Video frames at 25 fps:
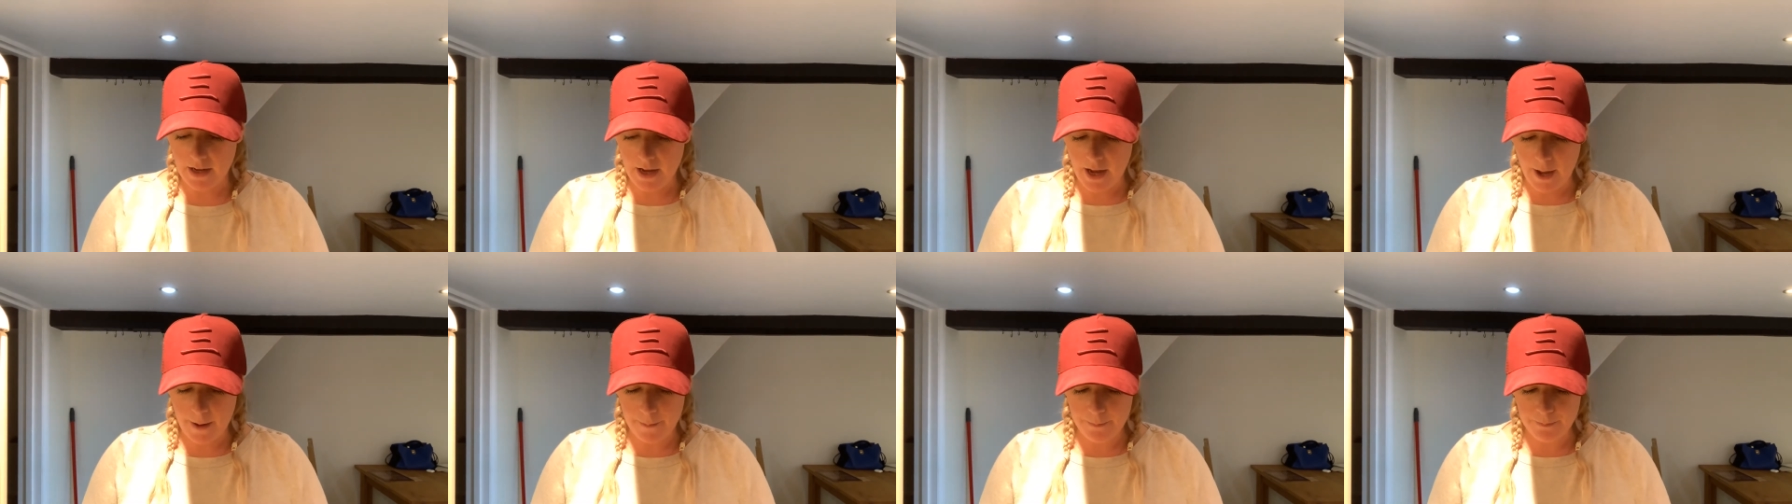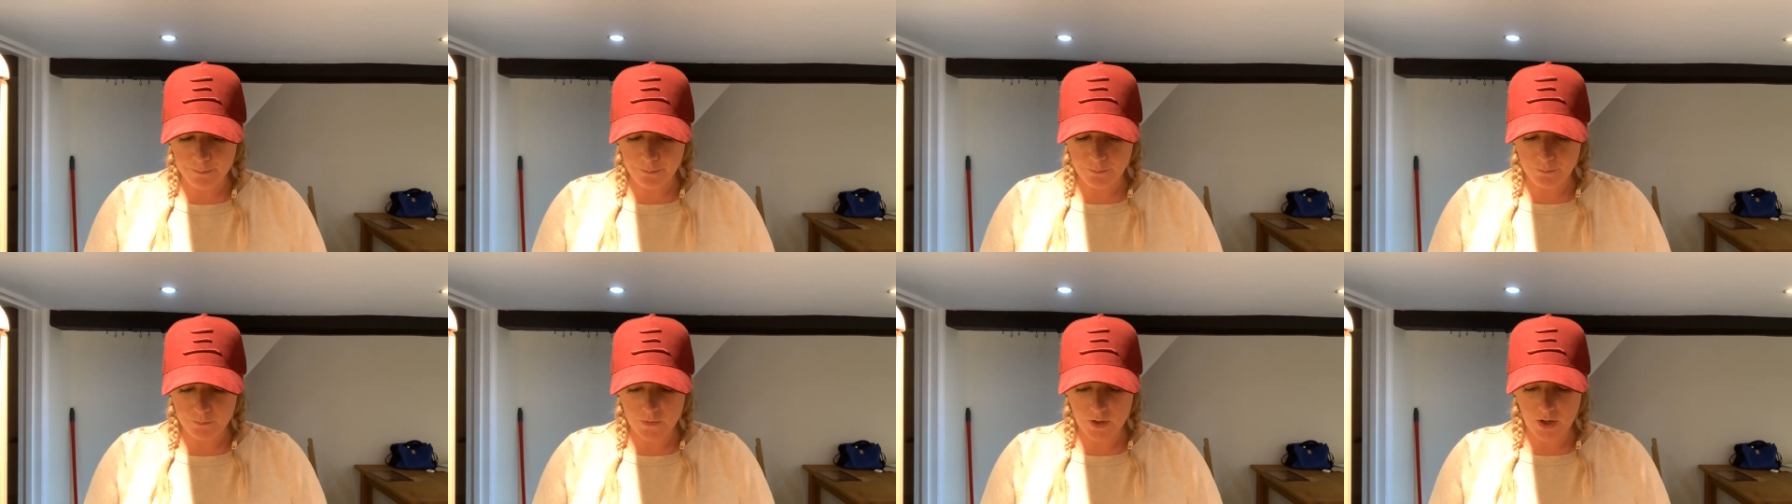
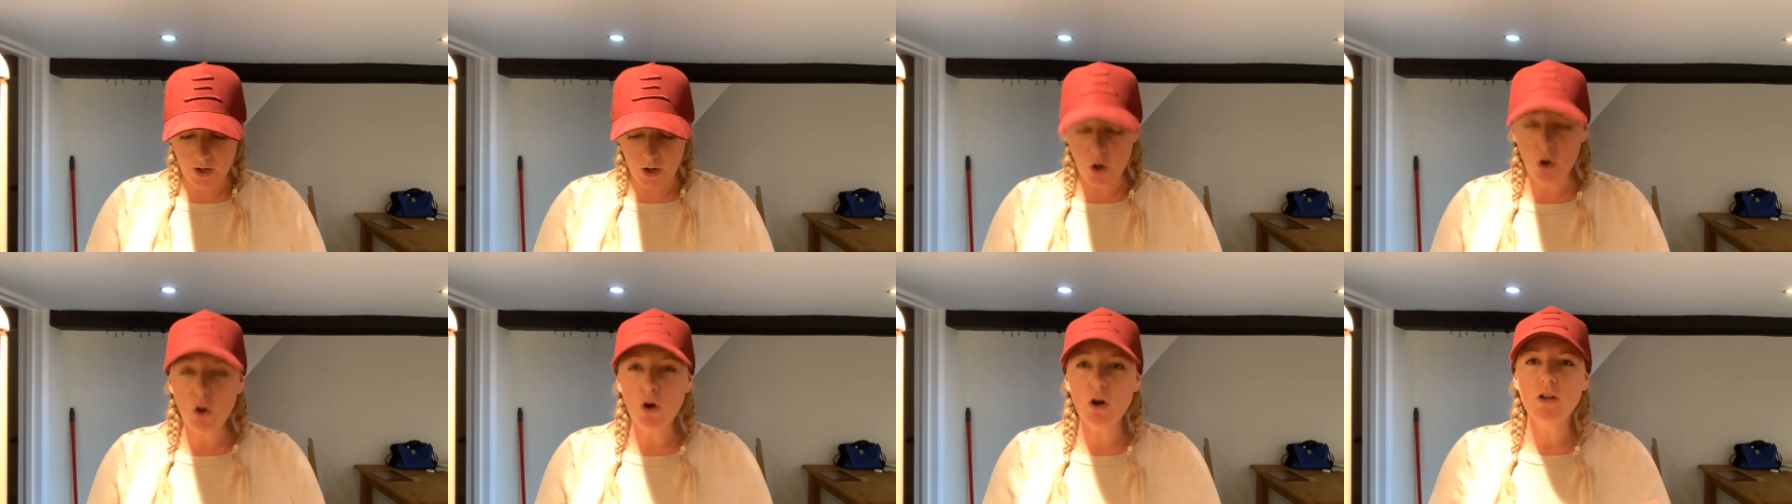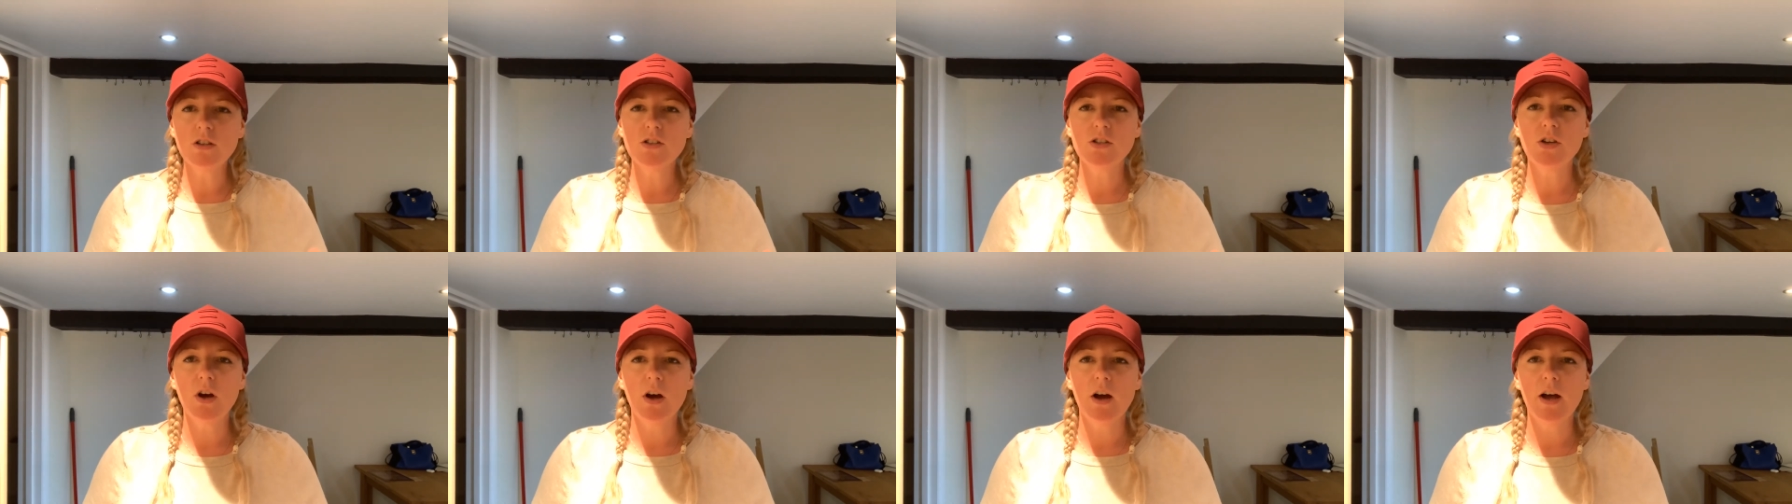A
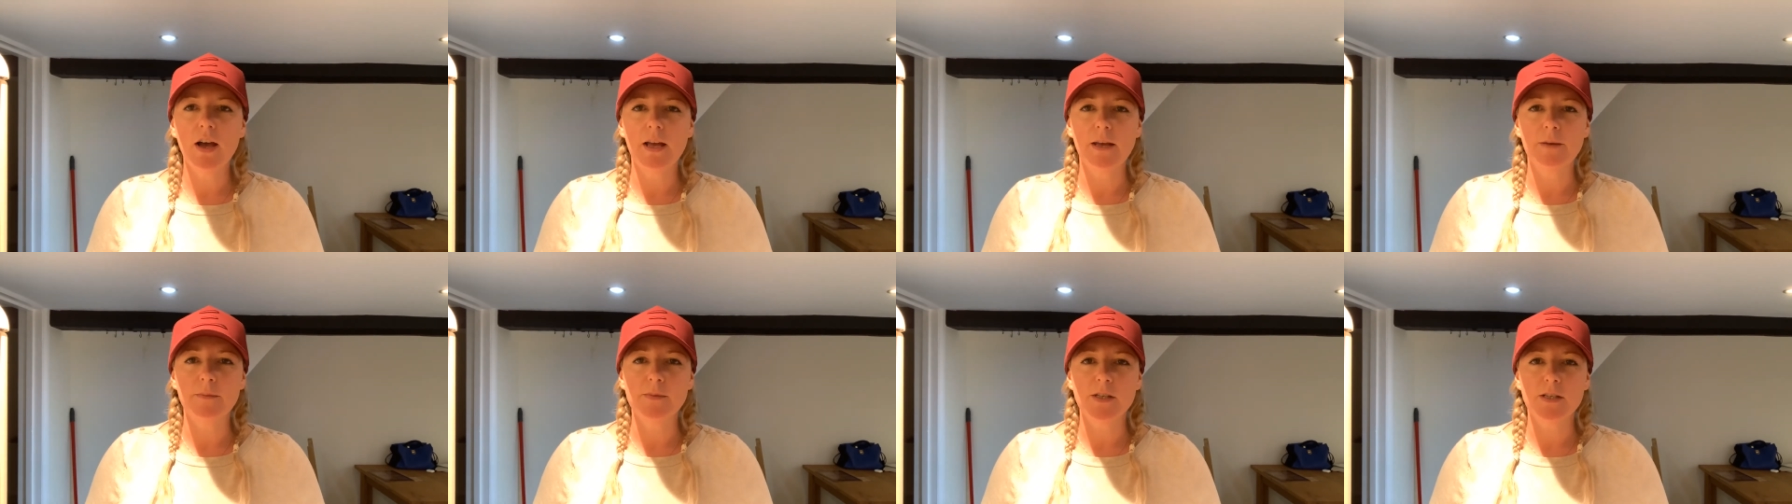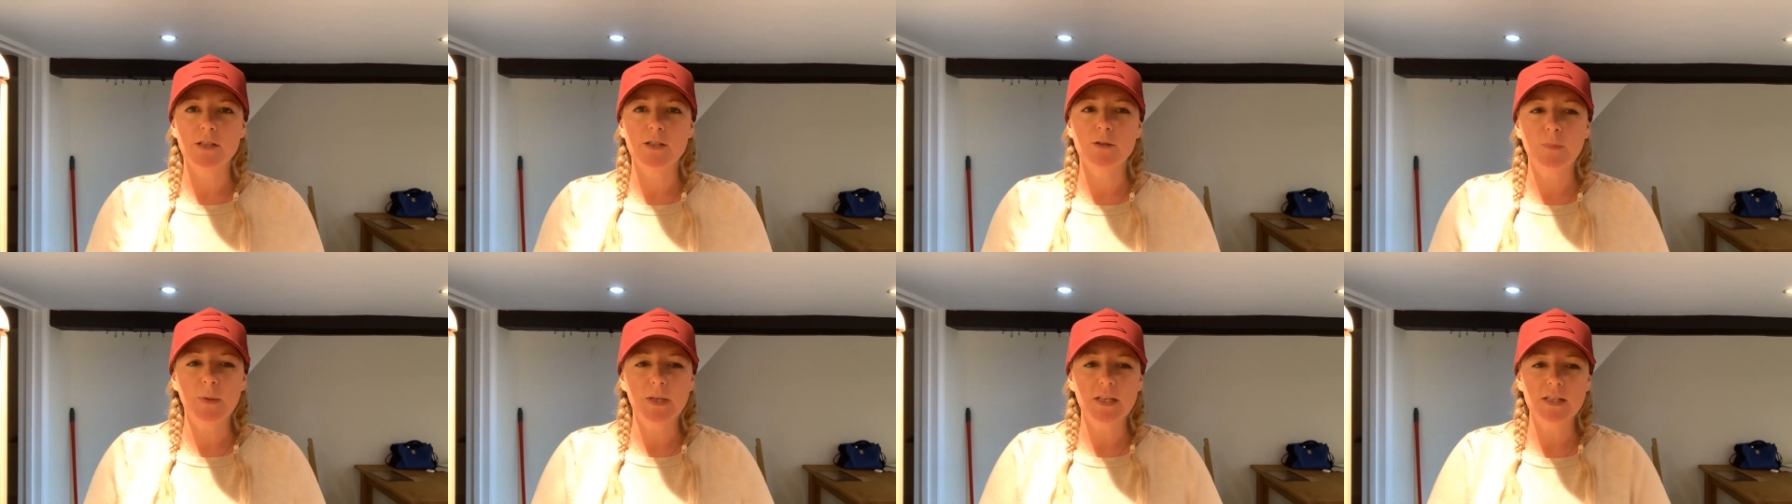lot of times I
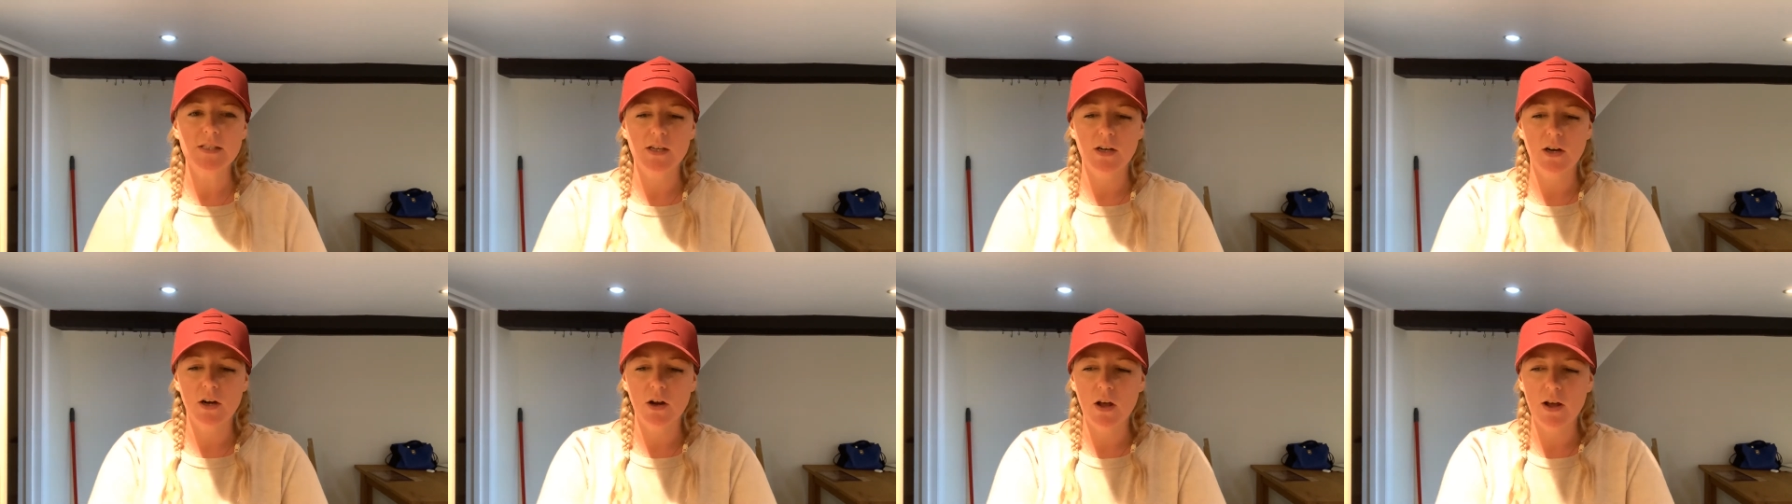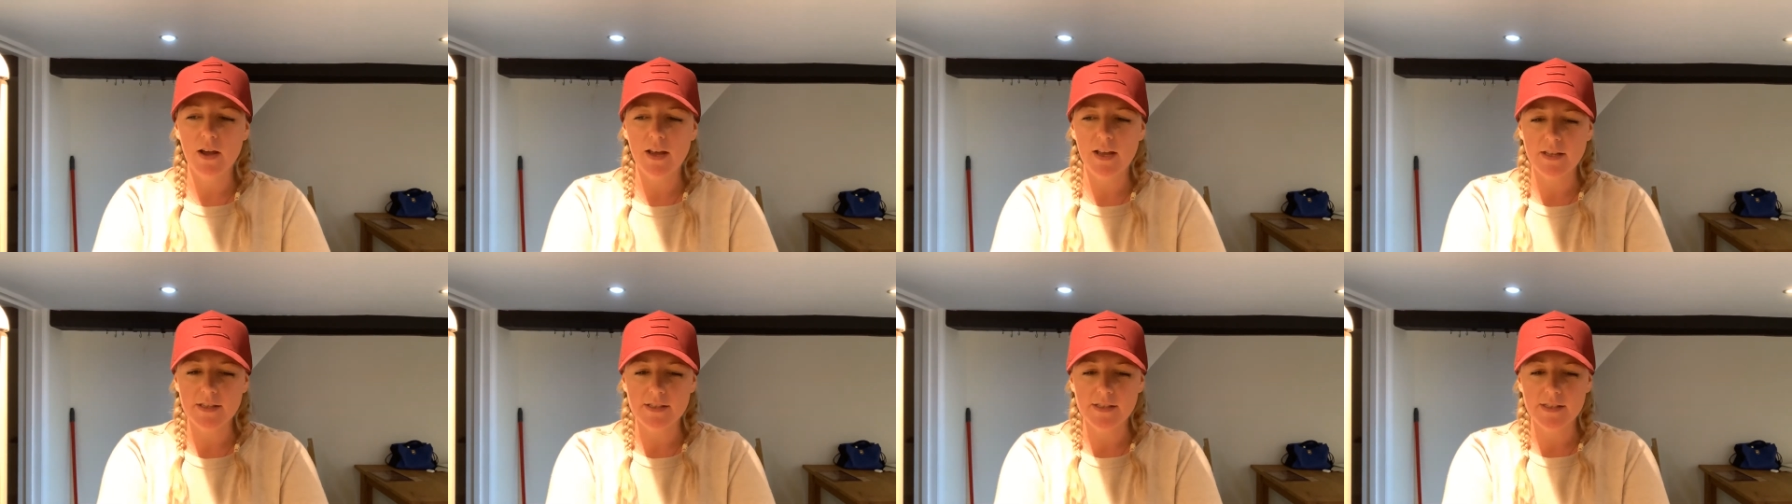speak to
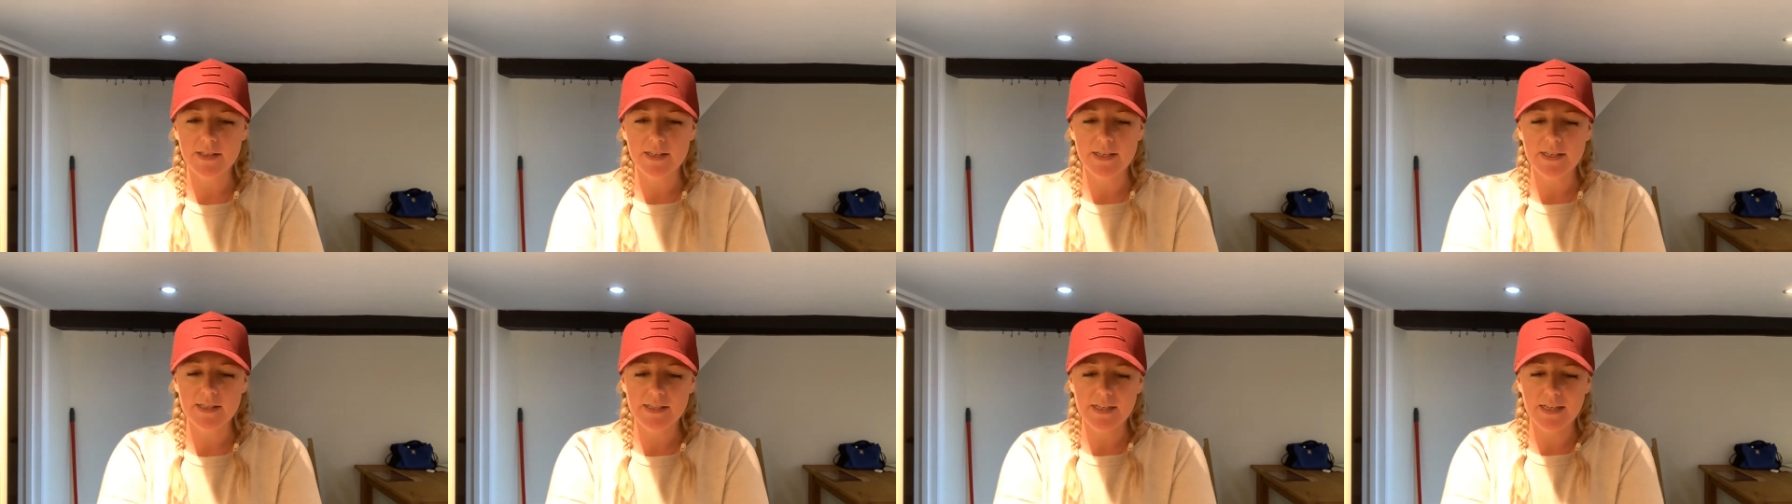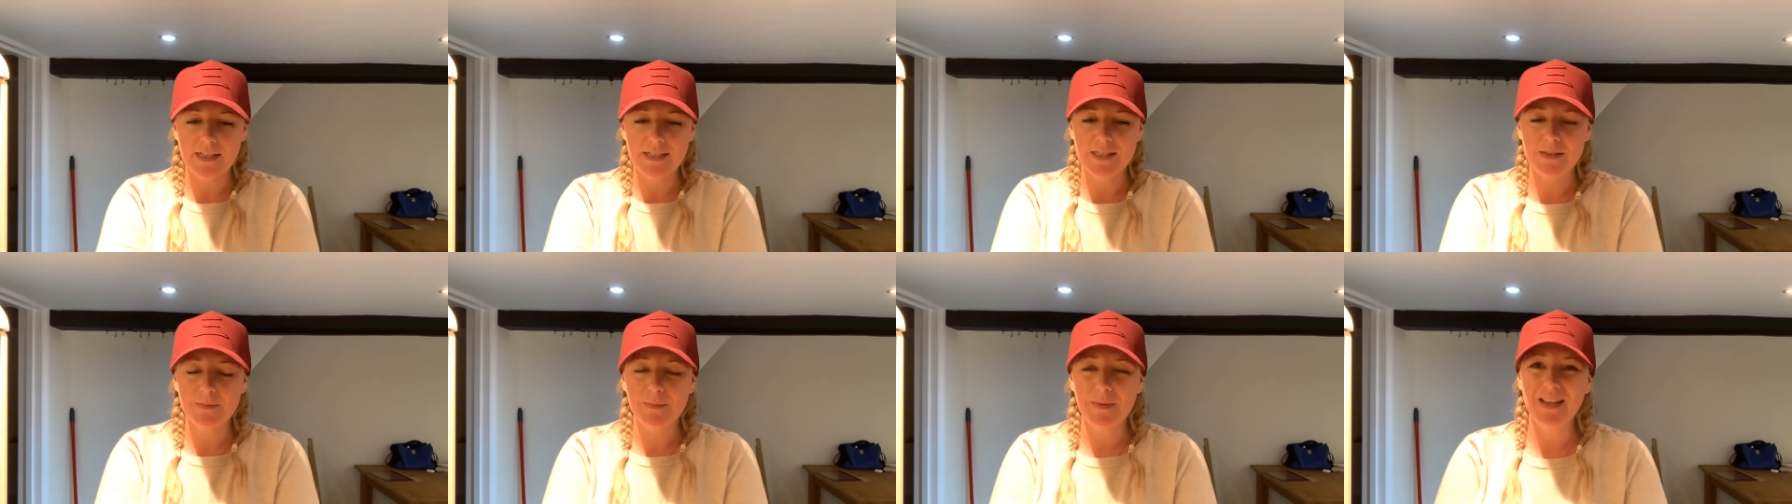clients and they
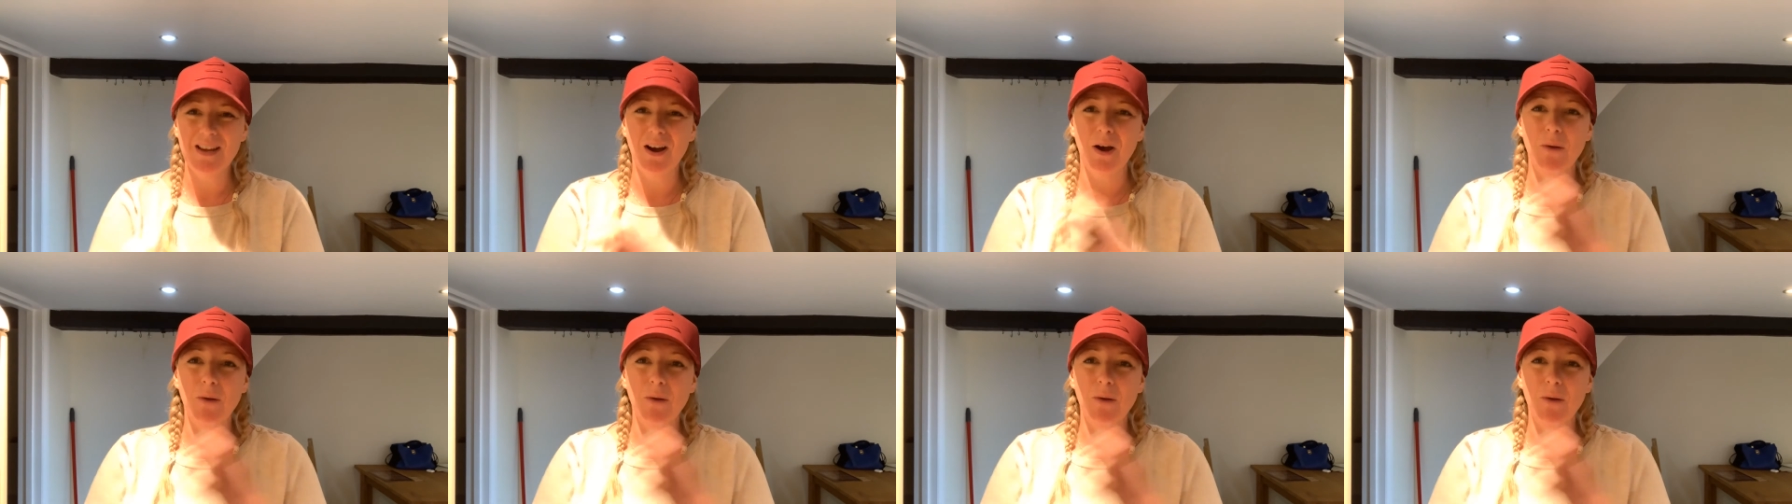say to me,